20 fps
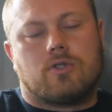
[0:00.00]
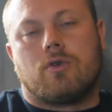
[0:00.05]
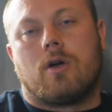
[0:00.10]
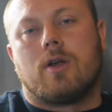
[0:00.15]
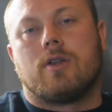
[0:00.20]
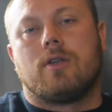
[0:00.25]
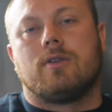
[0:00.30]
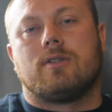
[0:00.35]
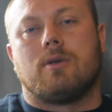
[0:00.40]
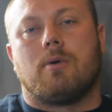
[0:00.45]

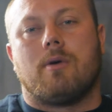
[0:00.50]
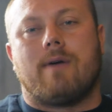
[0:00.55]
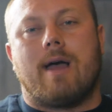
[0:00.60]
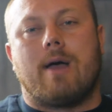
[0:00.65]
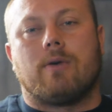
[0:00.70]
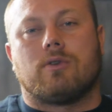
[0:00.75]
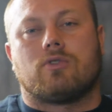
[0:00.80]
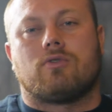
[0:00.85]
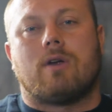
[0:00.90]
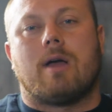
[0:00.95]
Try and use it
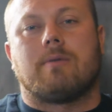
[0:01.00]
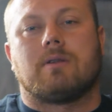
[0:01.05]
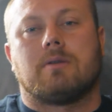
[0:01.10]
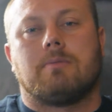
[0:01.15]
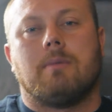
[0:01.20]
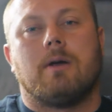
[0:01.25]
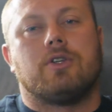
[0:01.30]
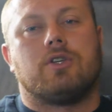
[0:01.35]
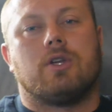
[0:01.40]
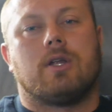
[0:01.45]
without straps
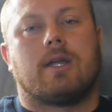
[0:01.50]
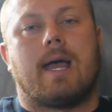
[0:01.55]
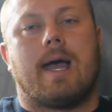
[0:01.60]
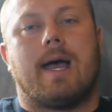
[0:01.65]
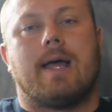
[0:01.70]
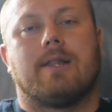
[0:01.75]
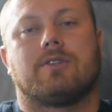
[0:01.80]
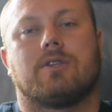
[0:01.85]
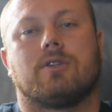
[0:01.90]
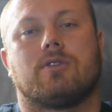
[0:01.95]
as much as you
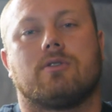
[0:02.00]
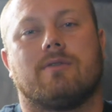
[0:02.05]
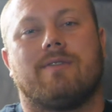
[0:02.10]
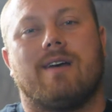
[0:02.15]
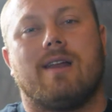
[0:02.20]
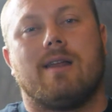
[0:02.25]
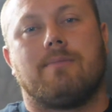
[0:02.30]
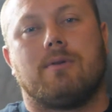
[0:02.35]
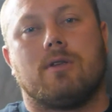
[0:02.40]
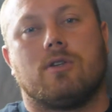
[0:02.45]
can to
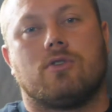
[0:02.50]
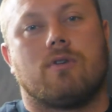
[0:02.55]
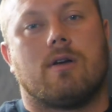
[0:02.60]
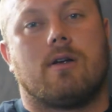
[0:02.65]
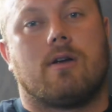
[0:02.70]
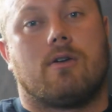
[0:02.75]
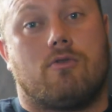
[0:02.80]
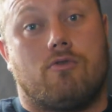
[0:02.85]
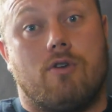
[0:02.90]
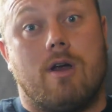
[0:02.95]
develop your
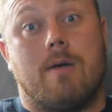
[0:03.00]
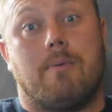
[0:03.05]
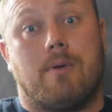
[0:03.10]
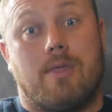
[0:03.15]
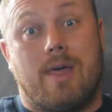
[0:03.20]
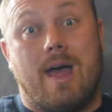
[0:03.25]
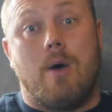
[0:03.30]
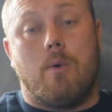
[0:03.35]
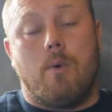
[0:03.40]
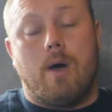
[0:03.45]
grip
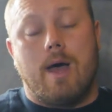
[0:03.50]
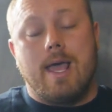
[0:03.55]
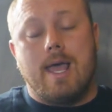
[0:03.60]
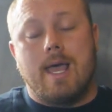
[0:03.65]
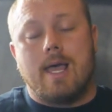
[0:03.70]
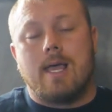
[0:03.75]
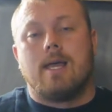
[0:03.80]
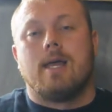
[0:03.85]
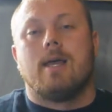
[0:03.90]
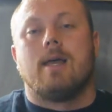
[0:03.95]
that way.